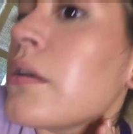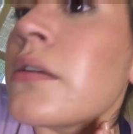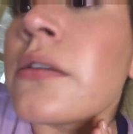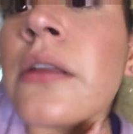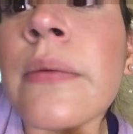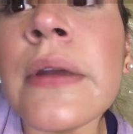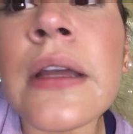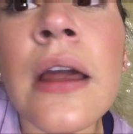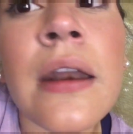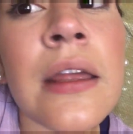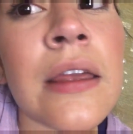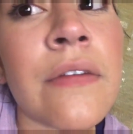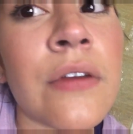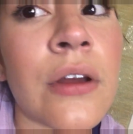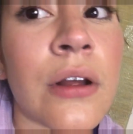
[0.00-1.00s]
So let me kind of
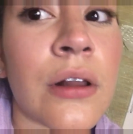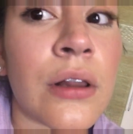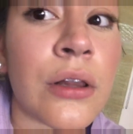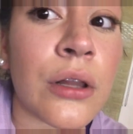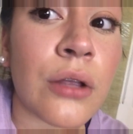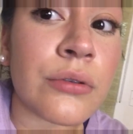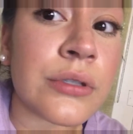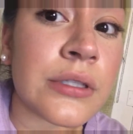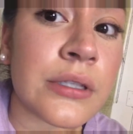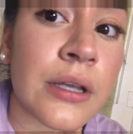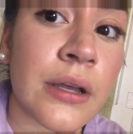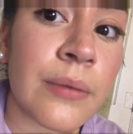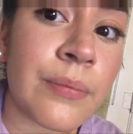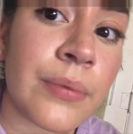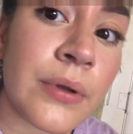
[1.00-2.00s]
give you a
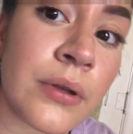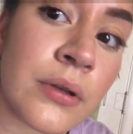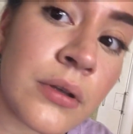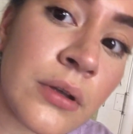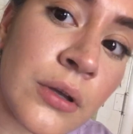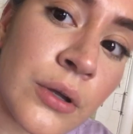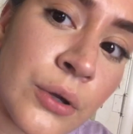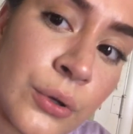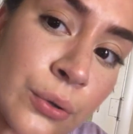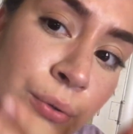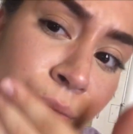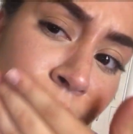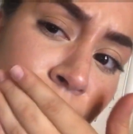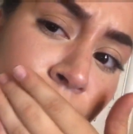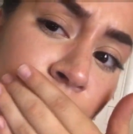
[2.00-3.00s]
close-up.
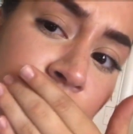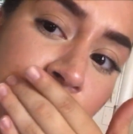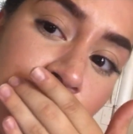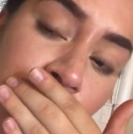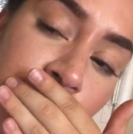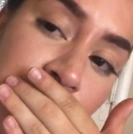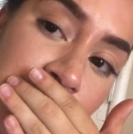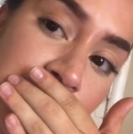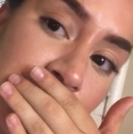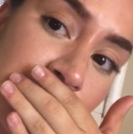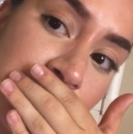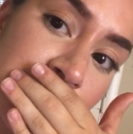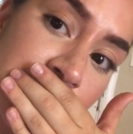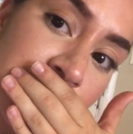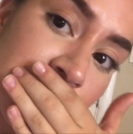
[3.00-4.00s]
Ooh, don't judge my
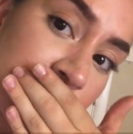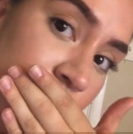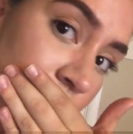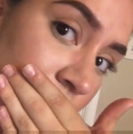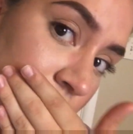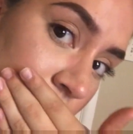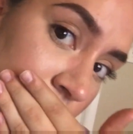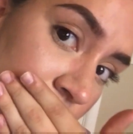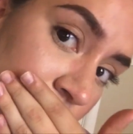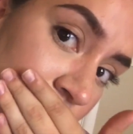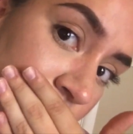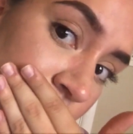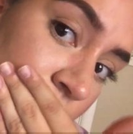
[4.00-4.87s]
mustache. It's embarrassing.